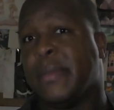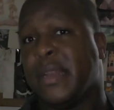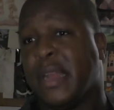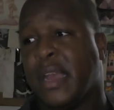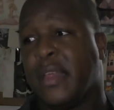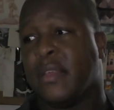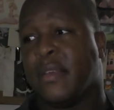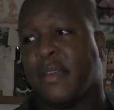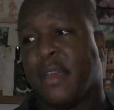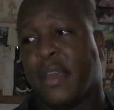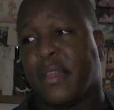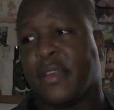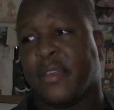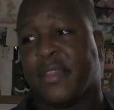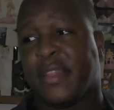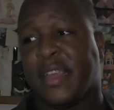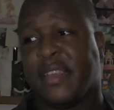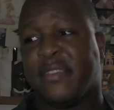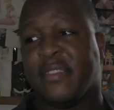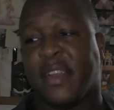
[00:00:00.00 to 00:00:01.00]
in other
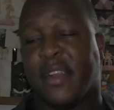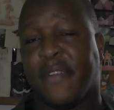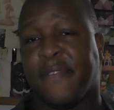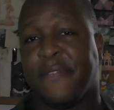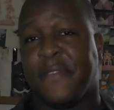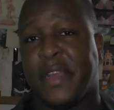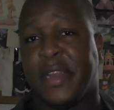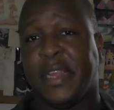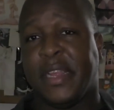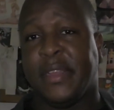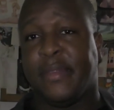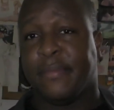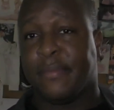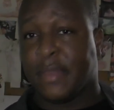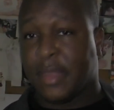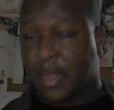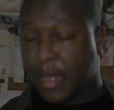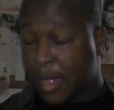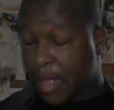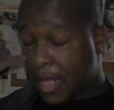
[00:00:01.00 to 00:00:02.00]
things that are funny.
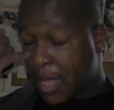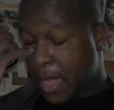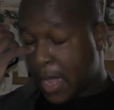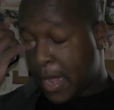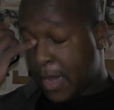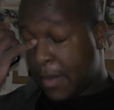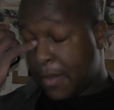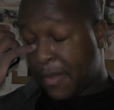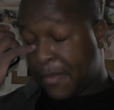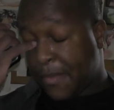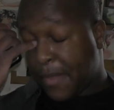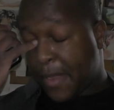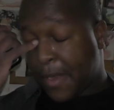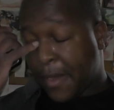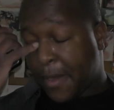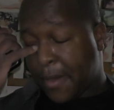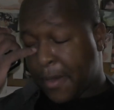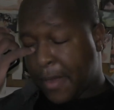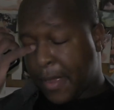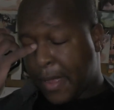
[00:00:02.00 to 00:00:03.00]
And to be
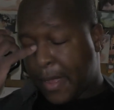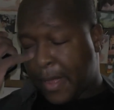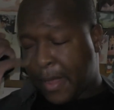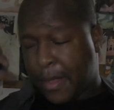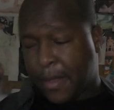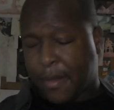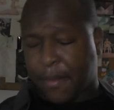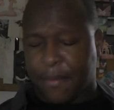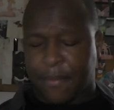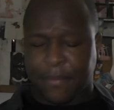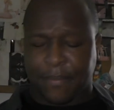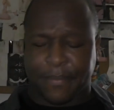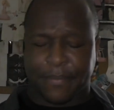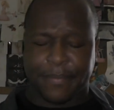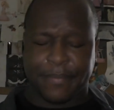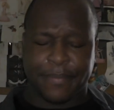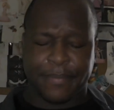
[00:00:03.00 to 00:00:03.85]
fair, I